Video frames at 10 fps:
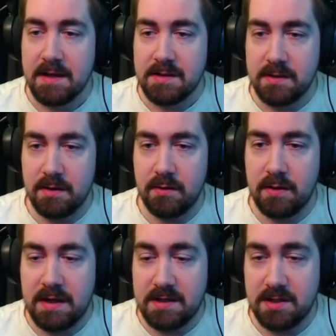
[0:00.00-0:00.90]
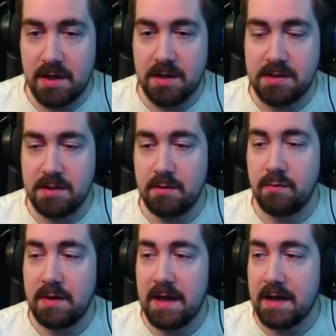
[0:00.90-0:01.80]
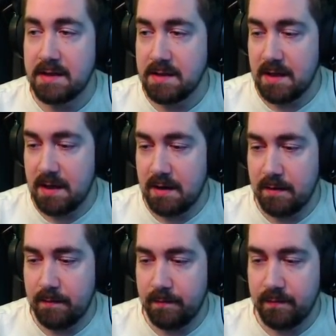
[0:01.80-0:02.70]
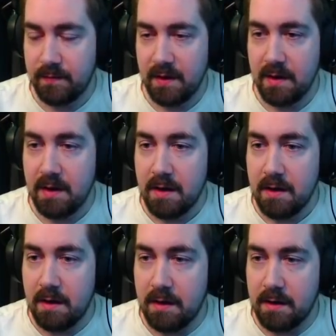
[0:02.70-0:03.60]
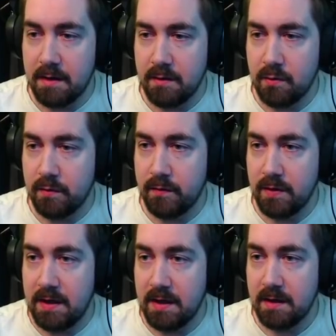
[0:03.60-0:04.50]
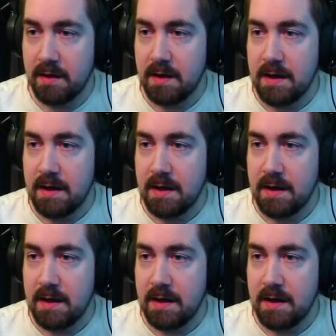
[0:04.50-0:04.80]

So his shards you get are over here,